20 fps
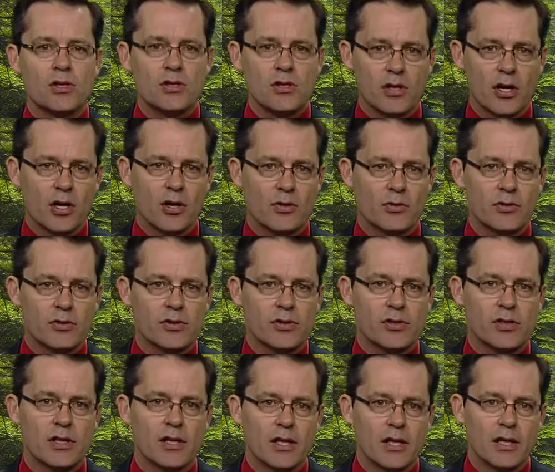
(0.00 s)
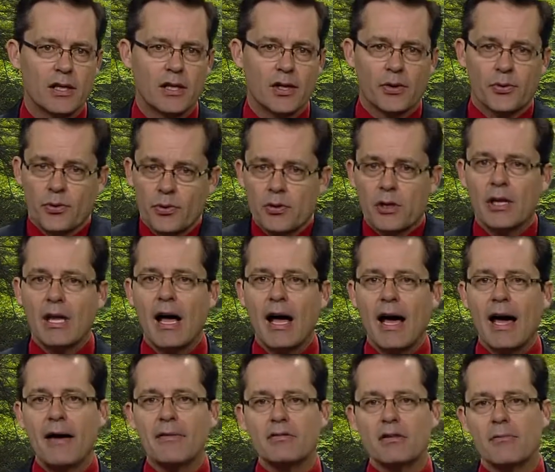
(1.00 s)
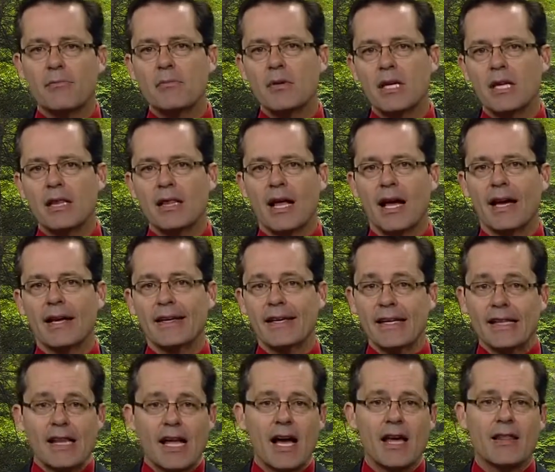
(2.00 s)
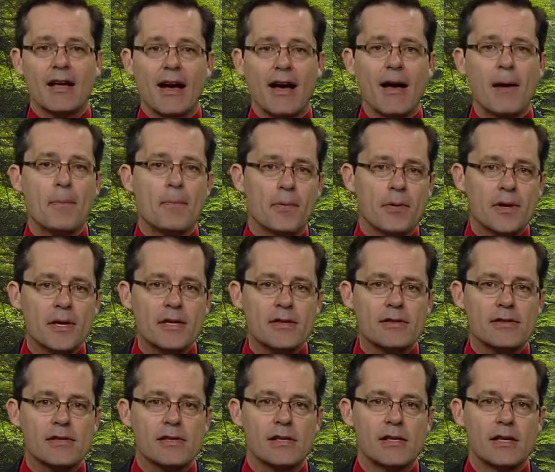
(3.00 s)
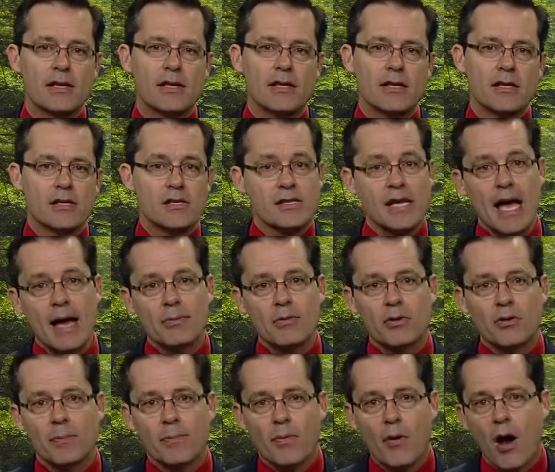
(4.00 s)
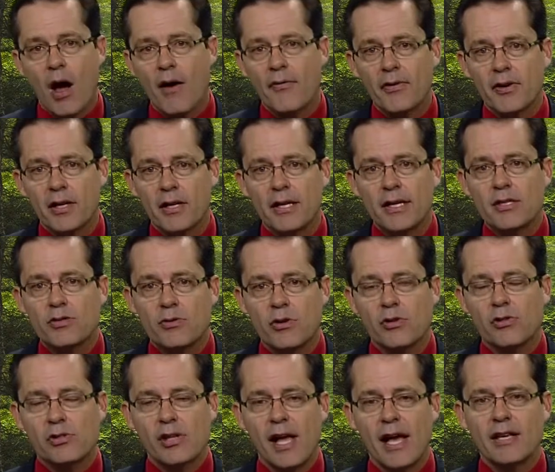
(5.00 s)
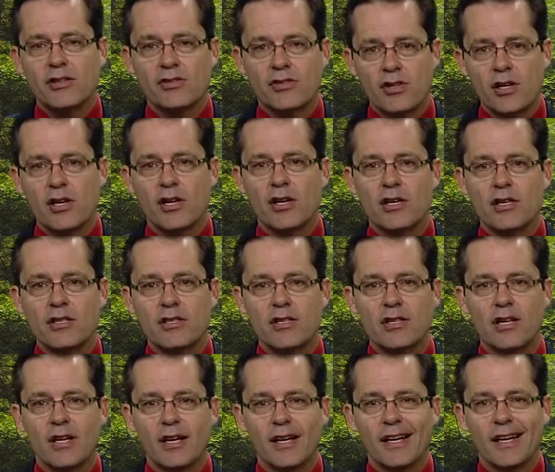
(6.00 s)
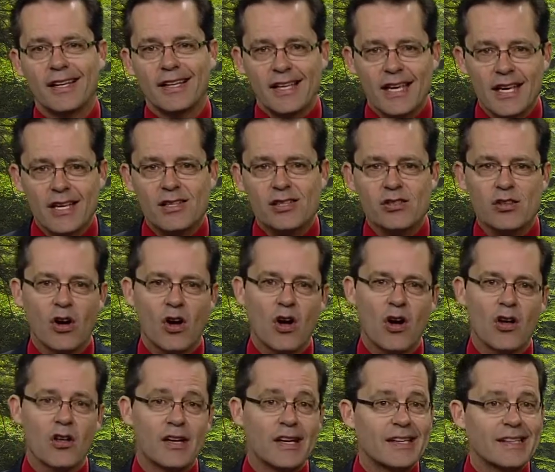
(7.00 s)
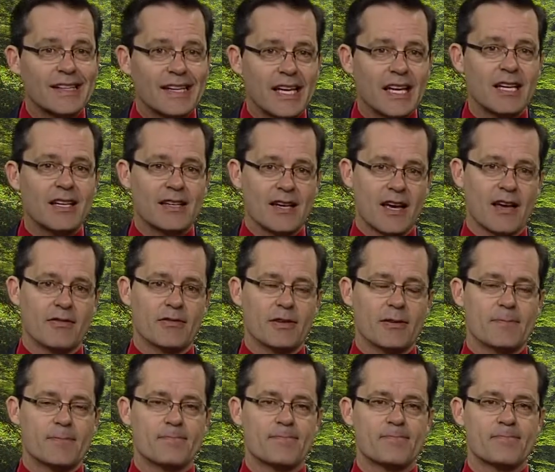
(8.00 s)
and don'ts through the lives of men like Eli the high priest, Samuel the prophet and Israel's last judge, King Saul, and King David.